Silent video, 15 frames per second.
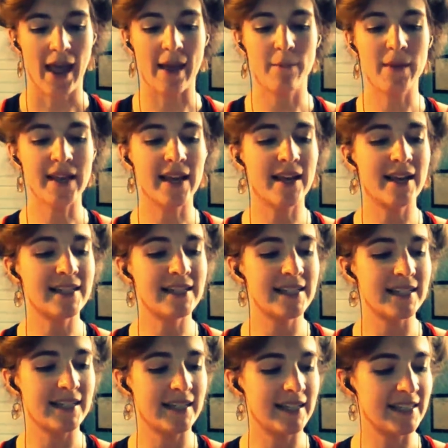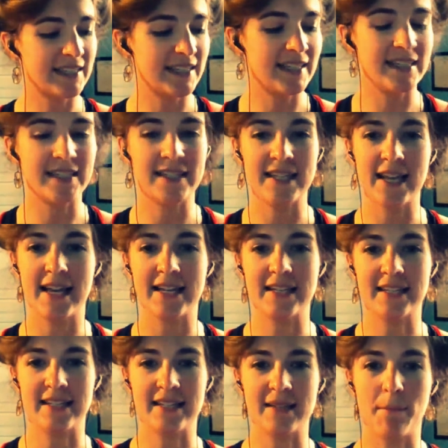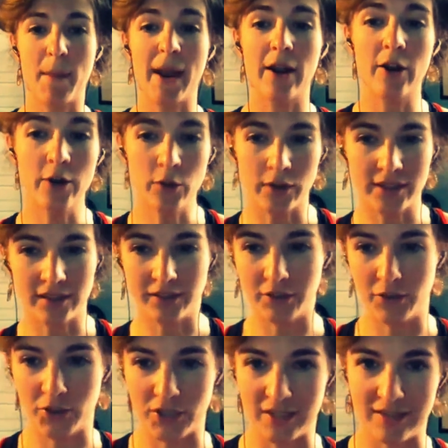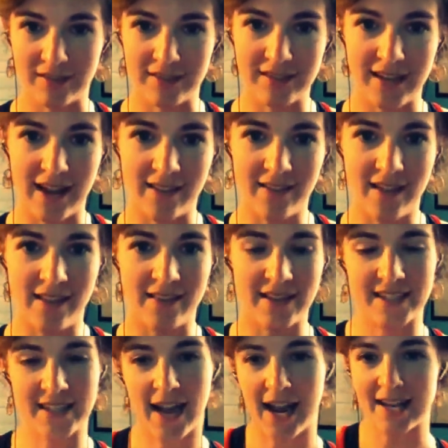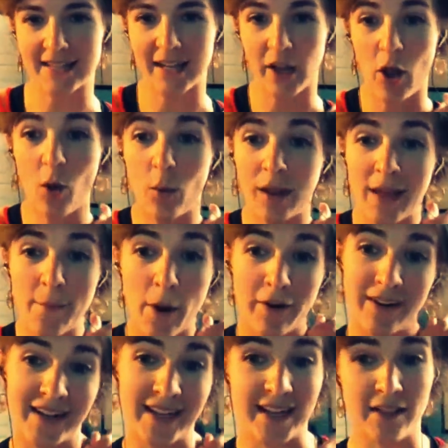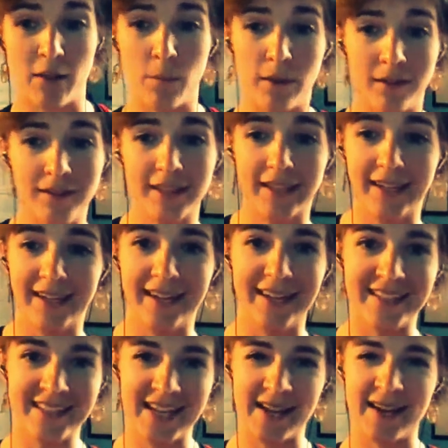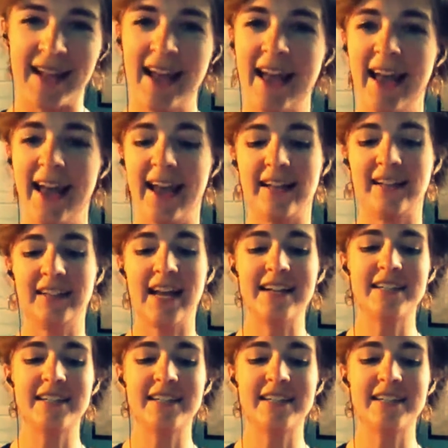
because he says paranoid delusions, and then this guy's like, "Oh, well, I'm already in the building." It lends